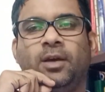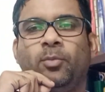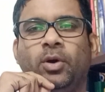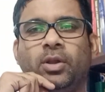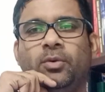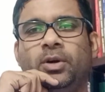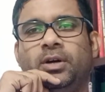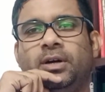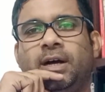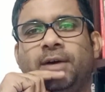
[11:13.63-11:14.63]

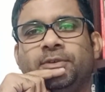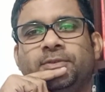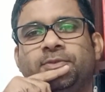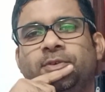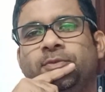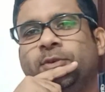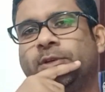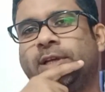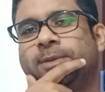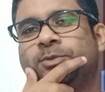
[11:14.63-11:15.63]
Moreover, after a
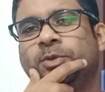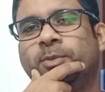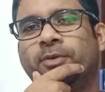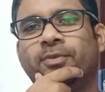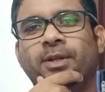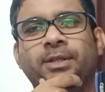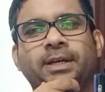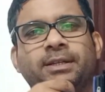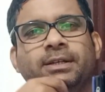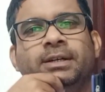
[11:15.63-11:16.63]
few times you may feel
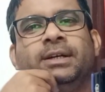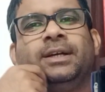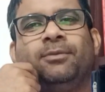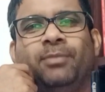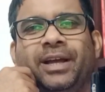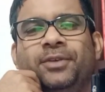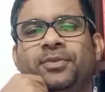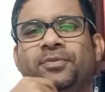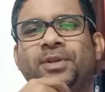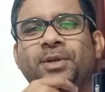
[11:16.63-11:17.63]
that my
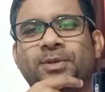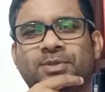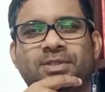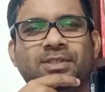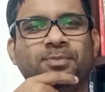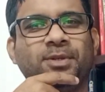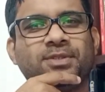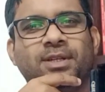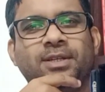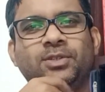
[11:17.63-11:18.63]
50 or
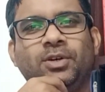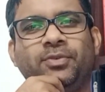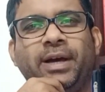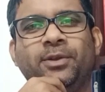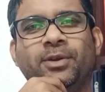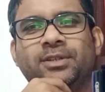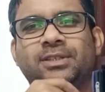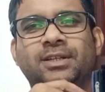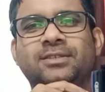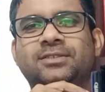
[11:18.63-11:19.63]
60% of annual
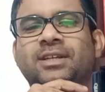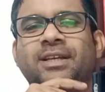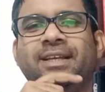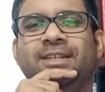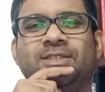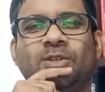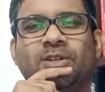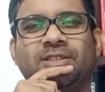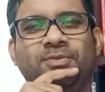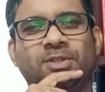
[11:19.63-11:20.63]
returns is
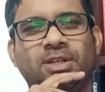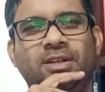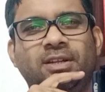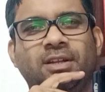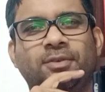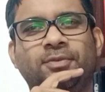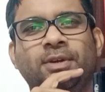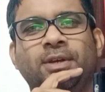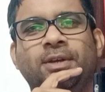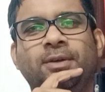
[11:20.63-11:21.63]
not sufficiently enough.
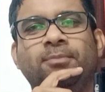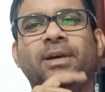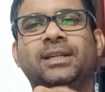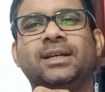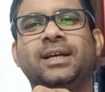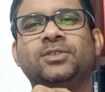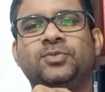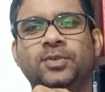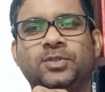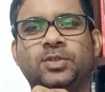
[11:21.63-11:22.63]
Better I
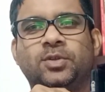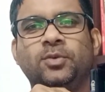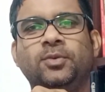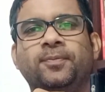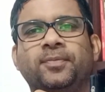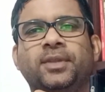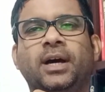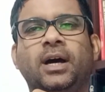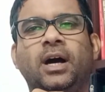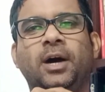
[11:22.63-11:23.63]
switch to the
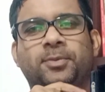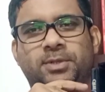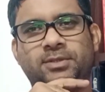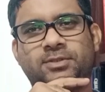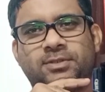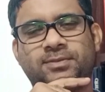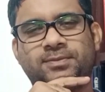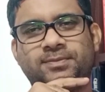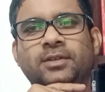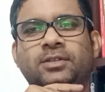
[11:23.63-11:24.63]

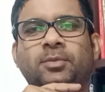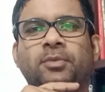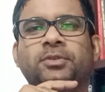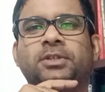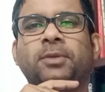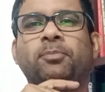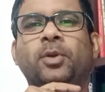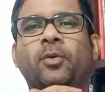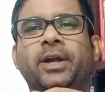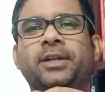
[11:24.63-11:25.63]
options. Some of the tip
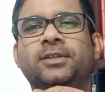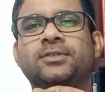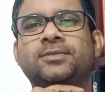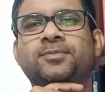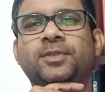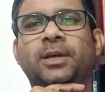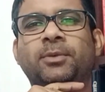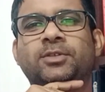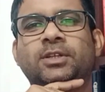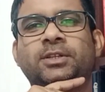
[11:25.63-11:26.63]
providers, they
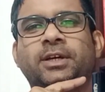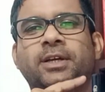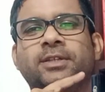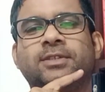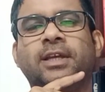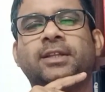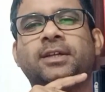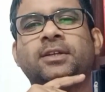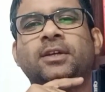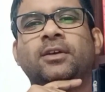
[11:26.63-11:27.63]
may say that